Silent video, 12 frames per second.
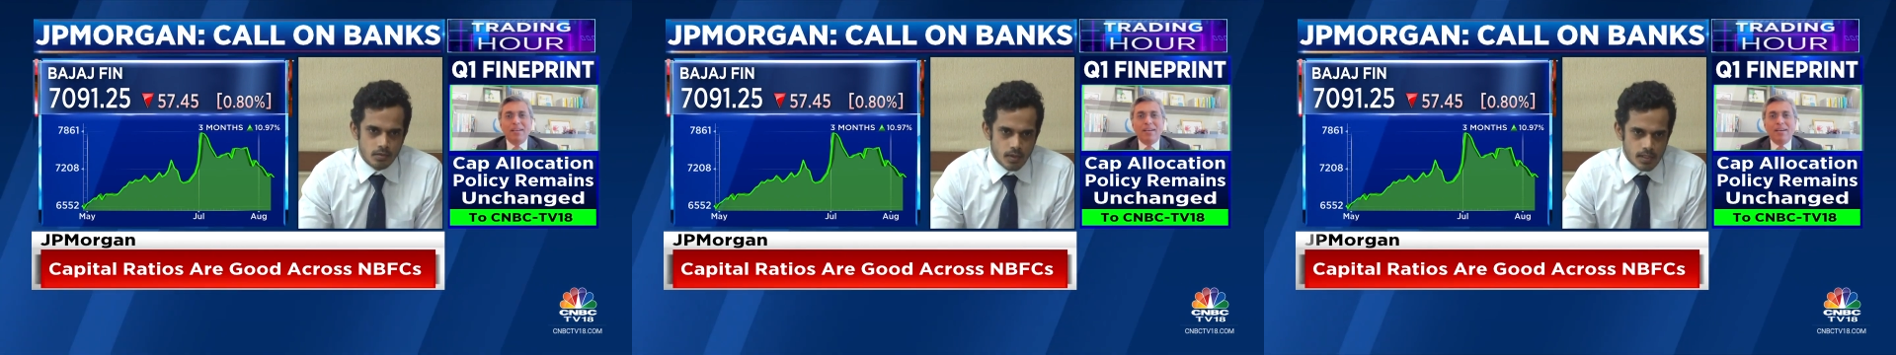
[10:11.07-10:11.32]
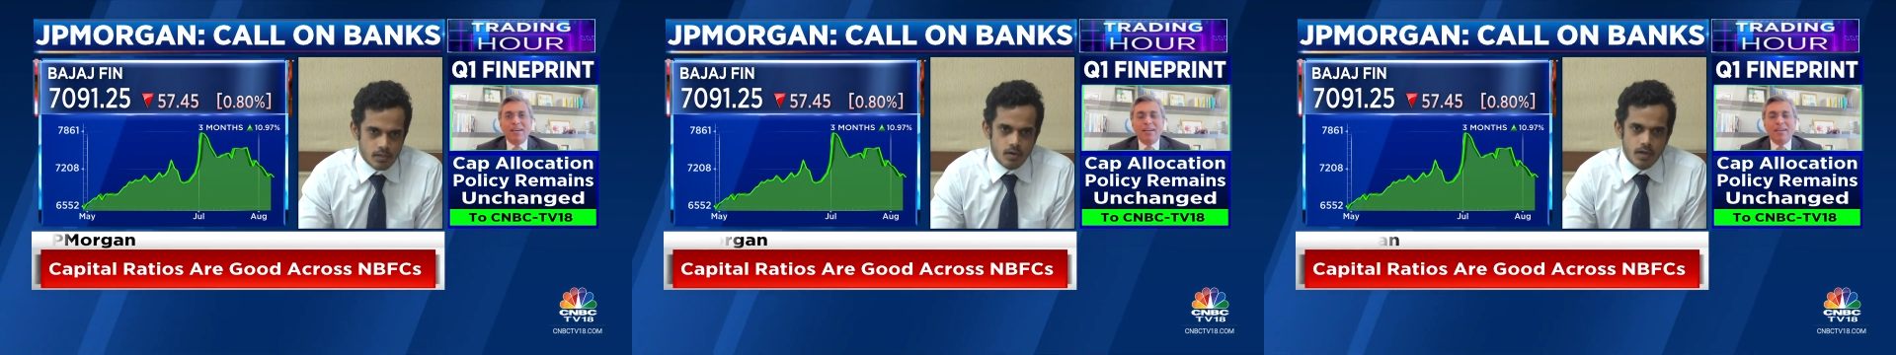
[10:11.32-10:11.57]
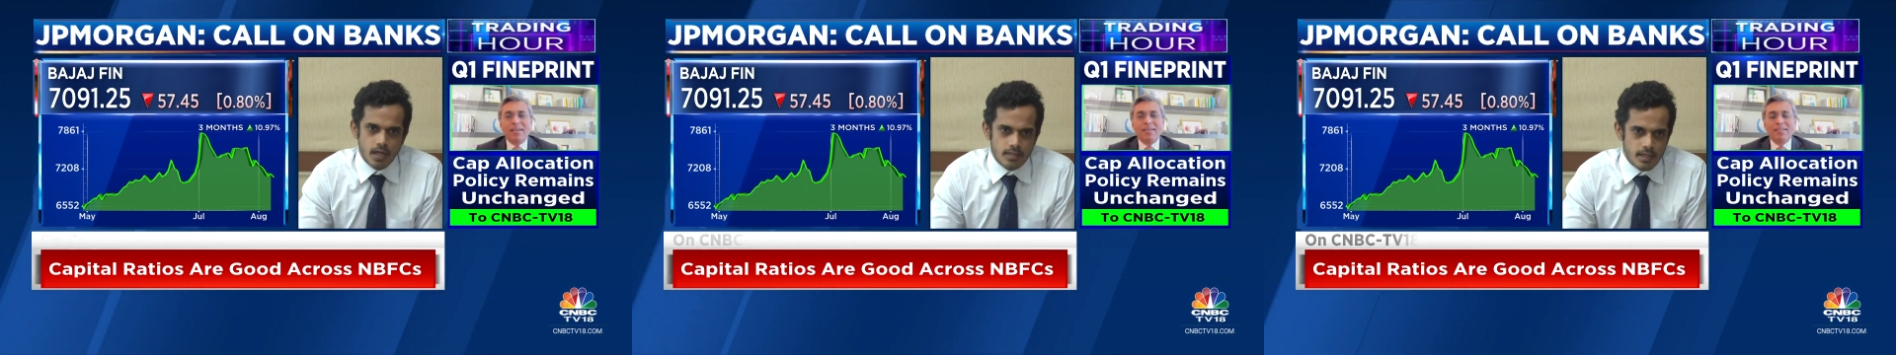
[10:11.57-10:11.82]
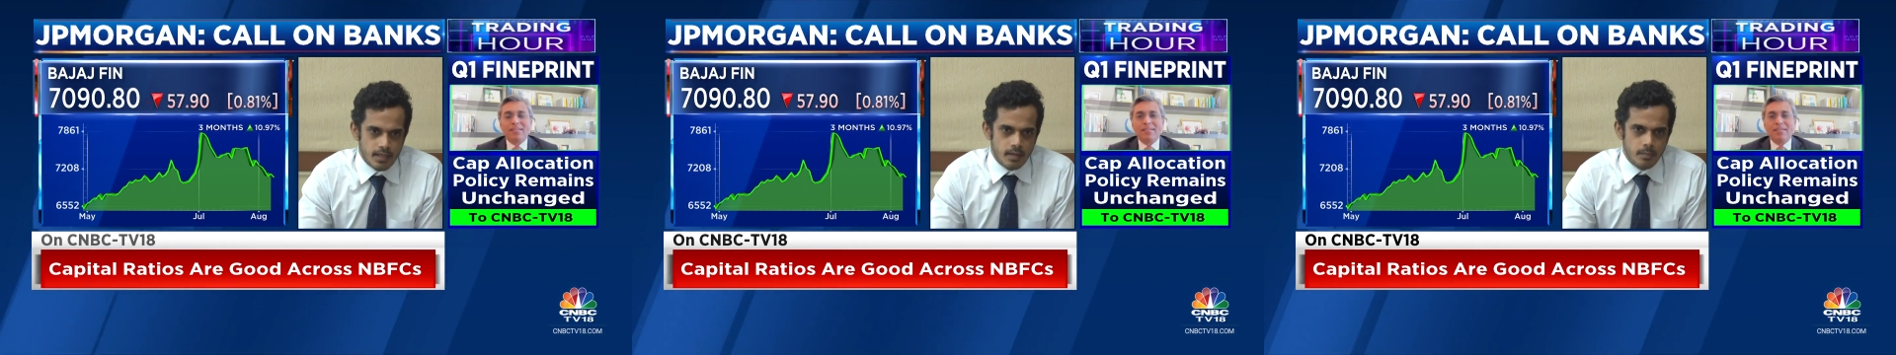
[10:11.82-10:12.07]
So as long as
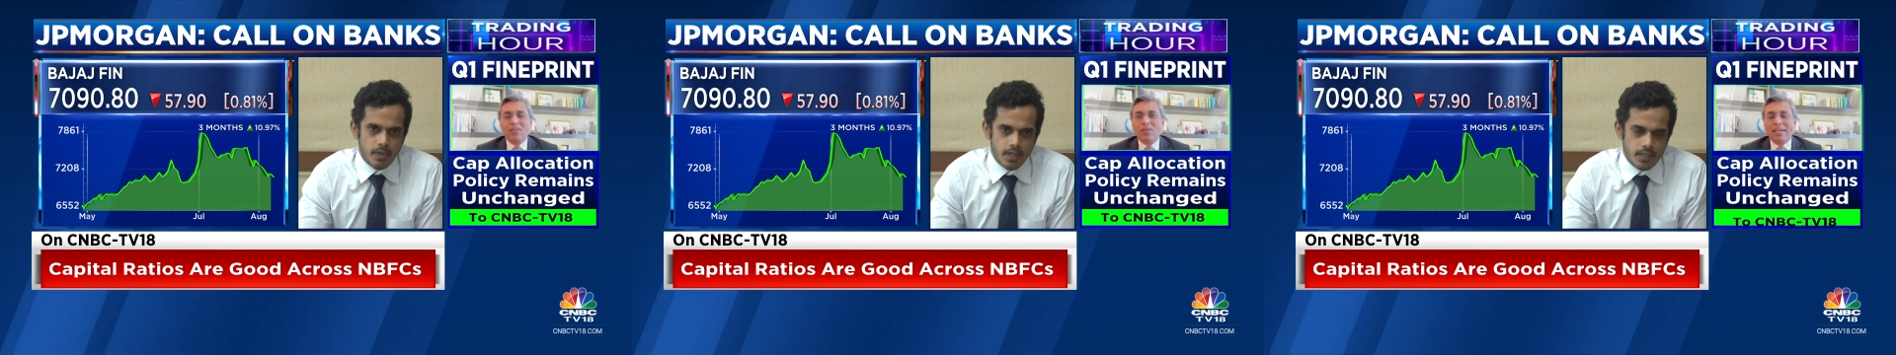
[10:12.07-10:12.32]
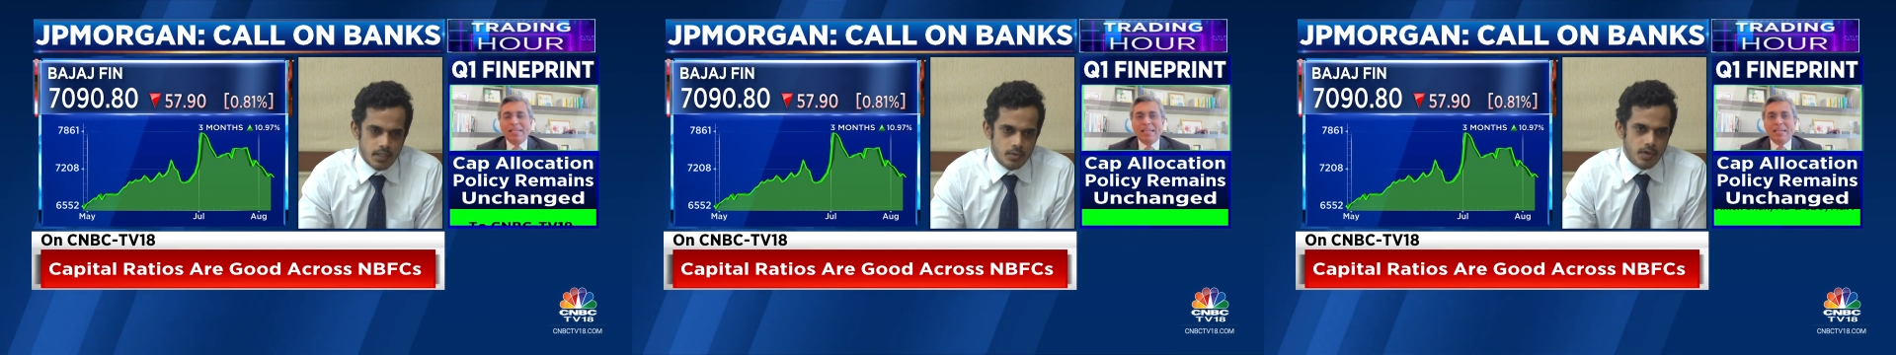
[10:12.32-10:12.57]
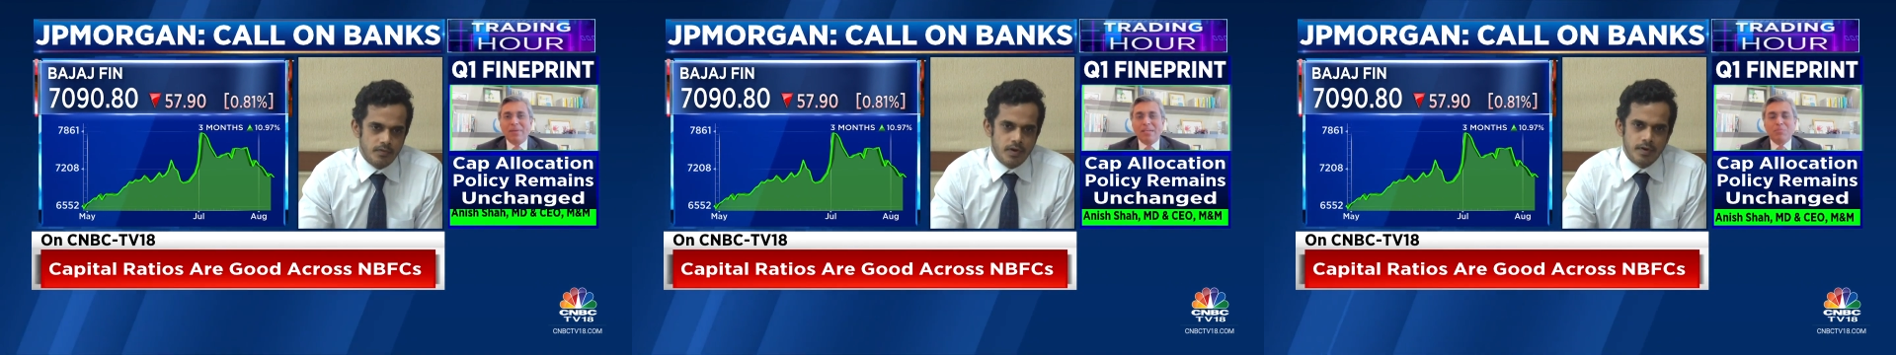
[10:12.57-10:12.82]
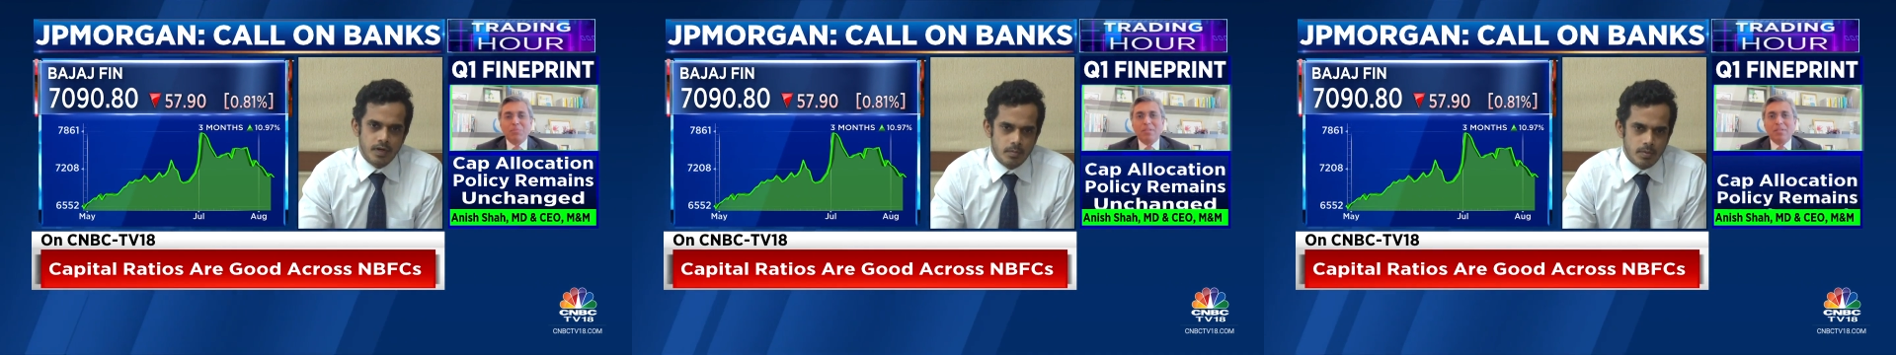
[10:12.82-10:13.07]
they can print this
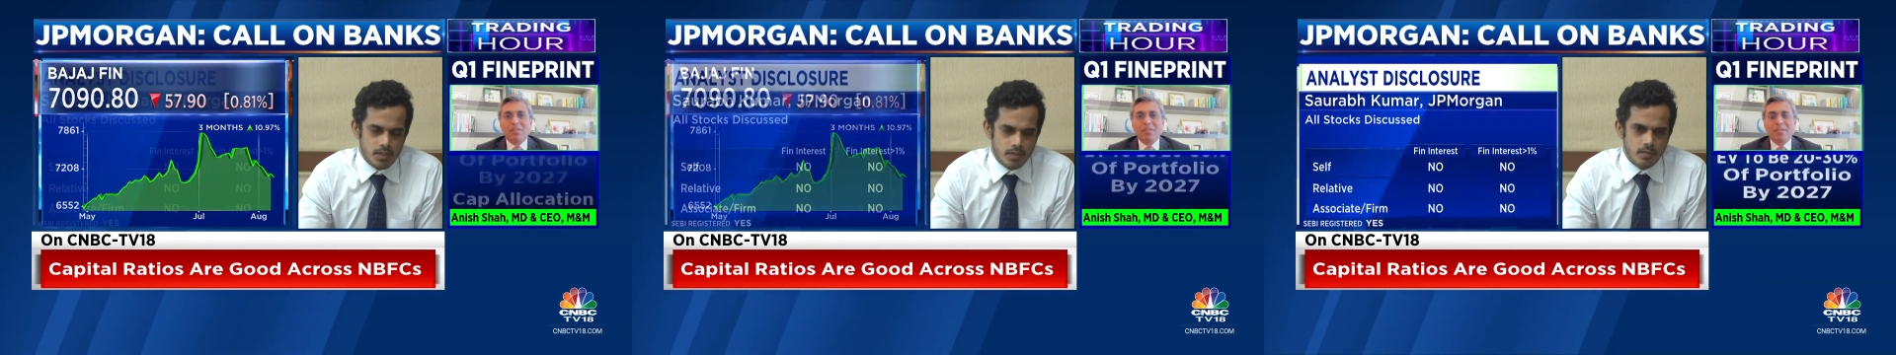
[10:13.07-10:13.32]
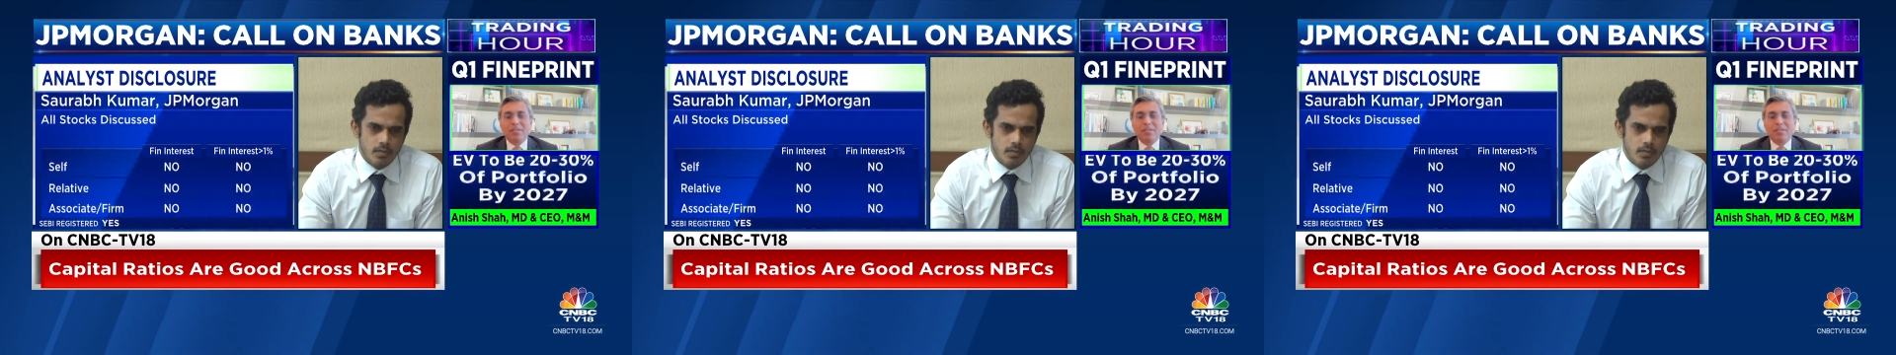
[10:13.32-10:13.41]
25-30%